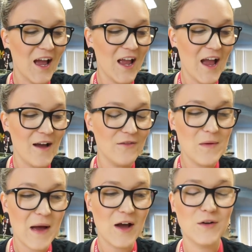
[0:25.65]
I have
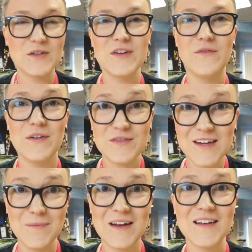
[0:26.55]
about
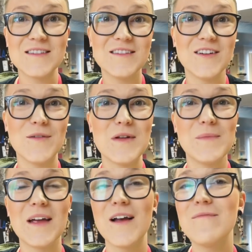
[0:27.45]
15 minutes until I'm gonna
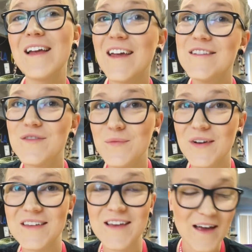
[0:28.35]
pick up my kids from
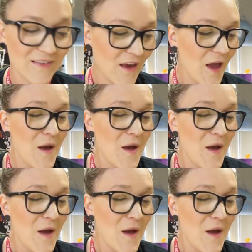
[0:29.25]
recess,